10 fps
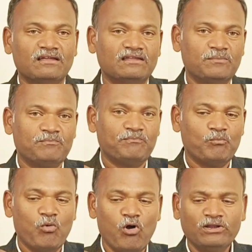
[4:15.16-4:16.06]
the
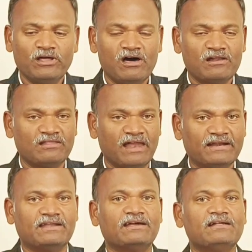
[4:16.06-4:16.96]
bolt or
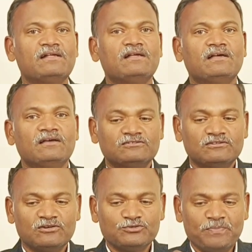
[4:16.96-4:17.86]
nut,
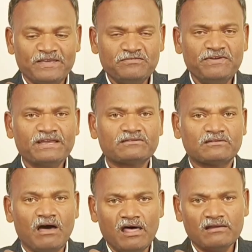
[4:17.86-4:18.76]
so
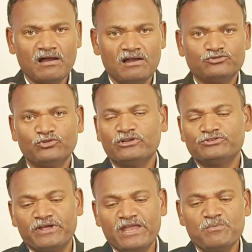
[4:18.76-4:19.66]
specific torque also,
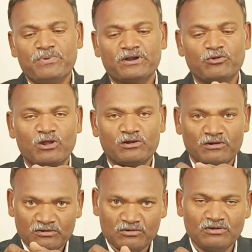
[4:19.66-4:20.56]
that's very important.
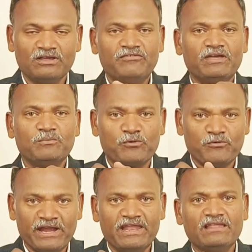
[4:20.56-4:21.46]
You are
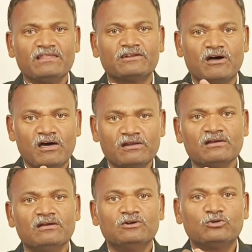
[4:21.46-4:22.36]
providing the
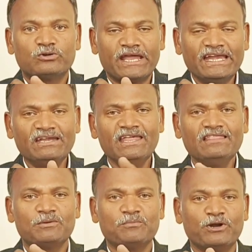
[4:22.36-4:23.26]
torque to
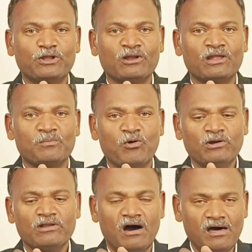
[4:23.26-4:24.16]
tightening that particular
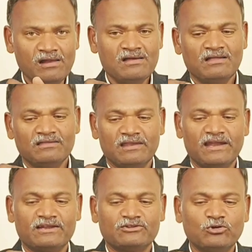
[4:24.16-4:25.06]
bolt or the
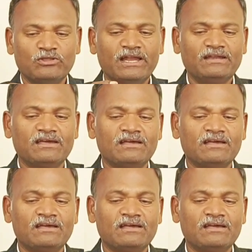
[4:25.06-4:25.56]
nut, so that